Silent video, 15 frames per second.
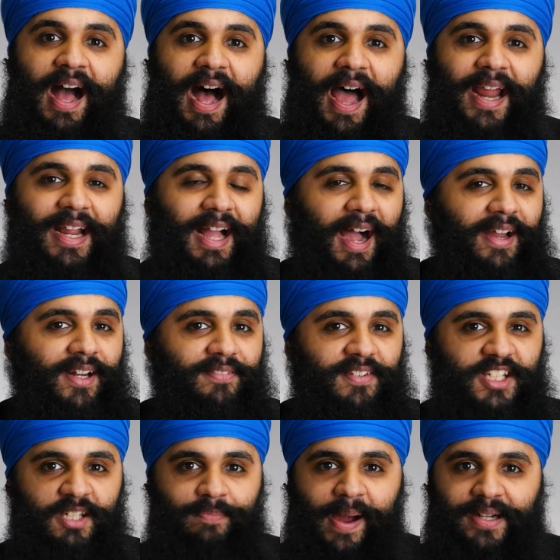I kind of
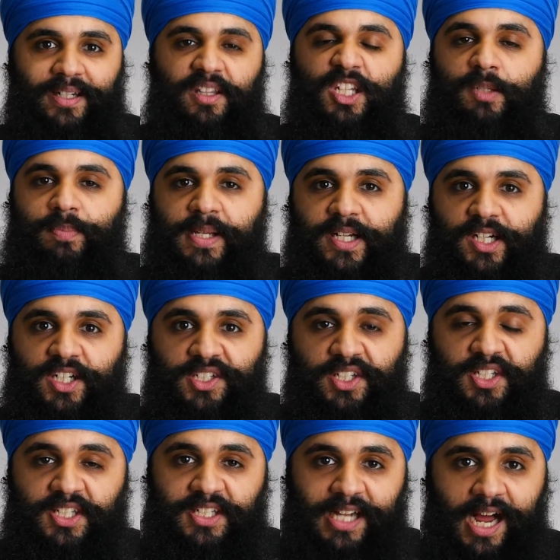expected the speakers to
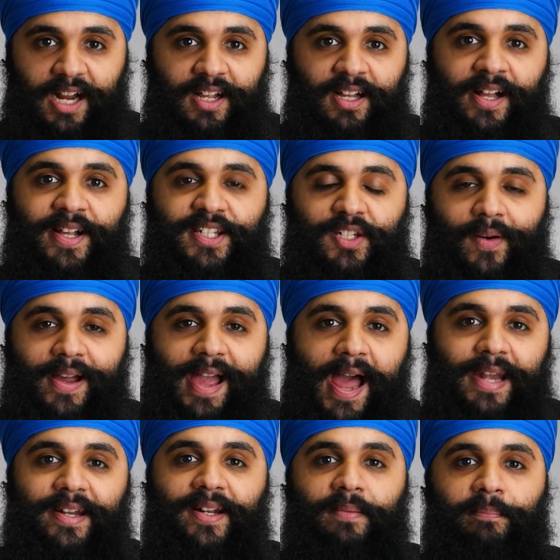suck, so I ended